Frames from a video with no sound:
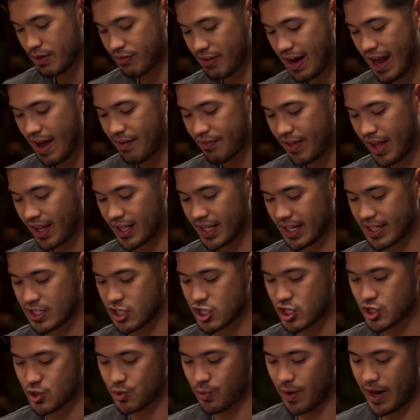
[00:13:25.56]
you ever have that like
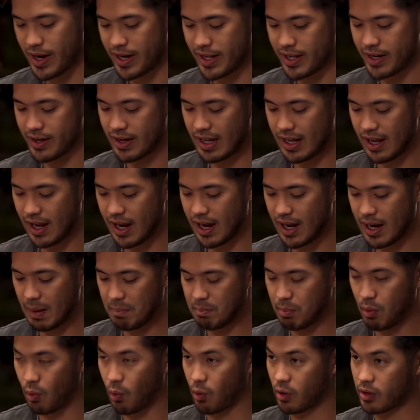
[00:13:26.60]
shredded uh,
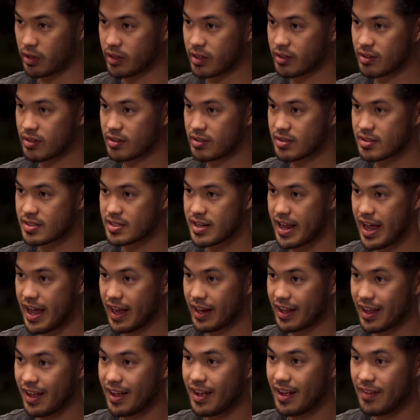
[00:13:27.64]
pork
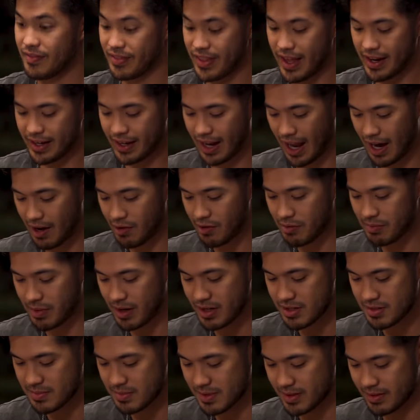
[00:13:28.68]
yeah, that kind of
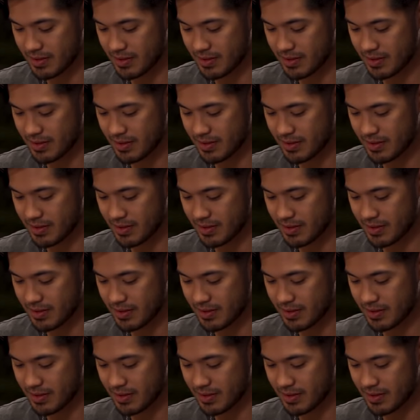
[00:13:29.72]
reminds